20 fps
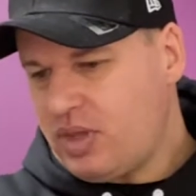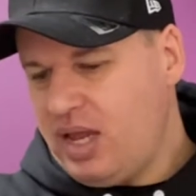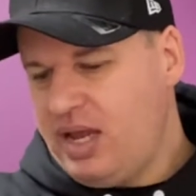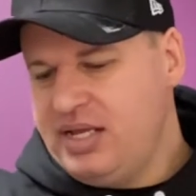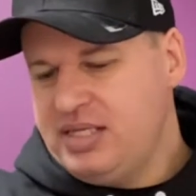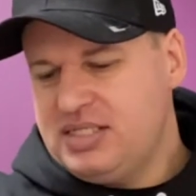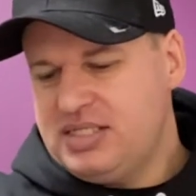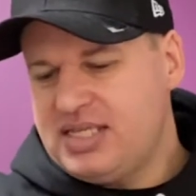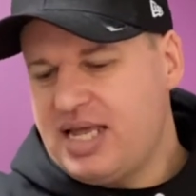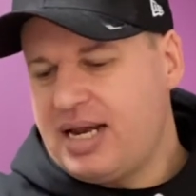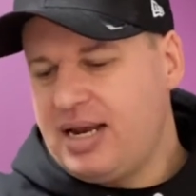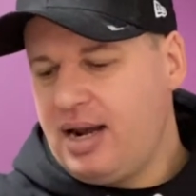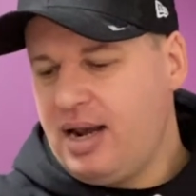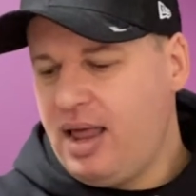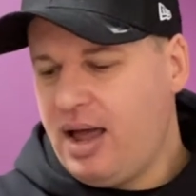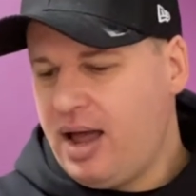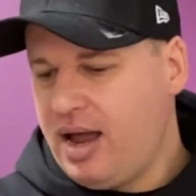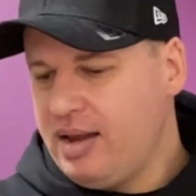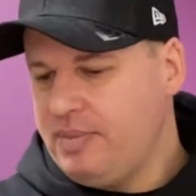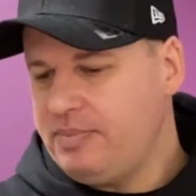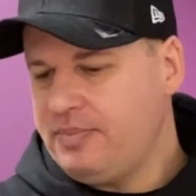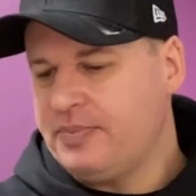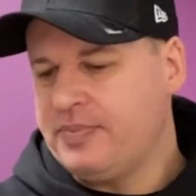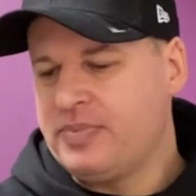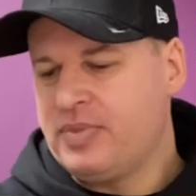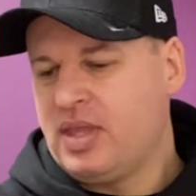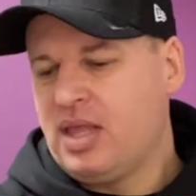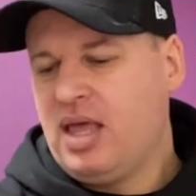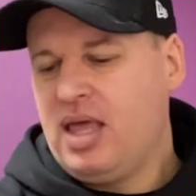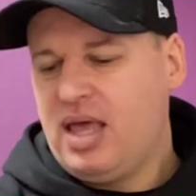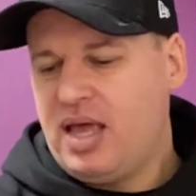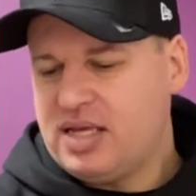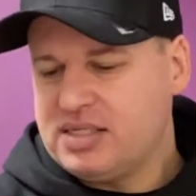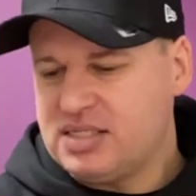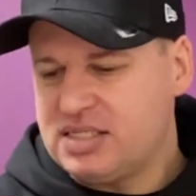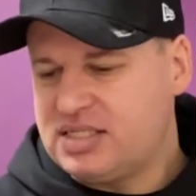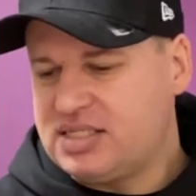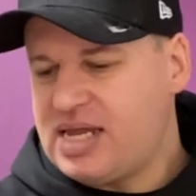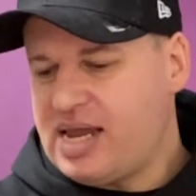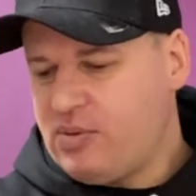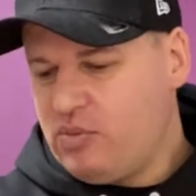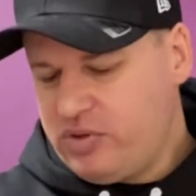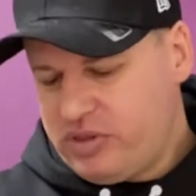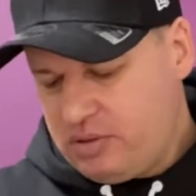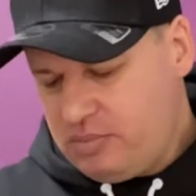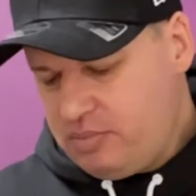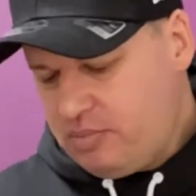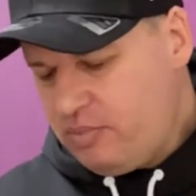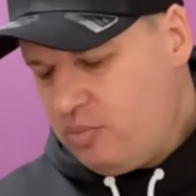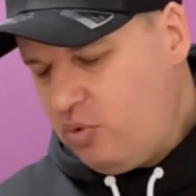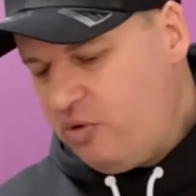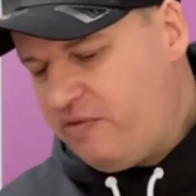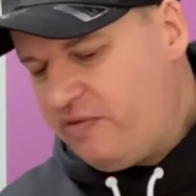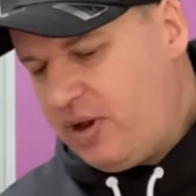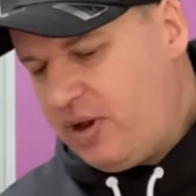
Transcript: instead of lime. As I say, with a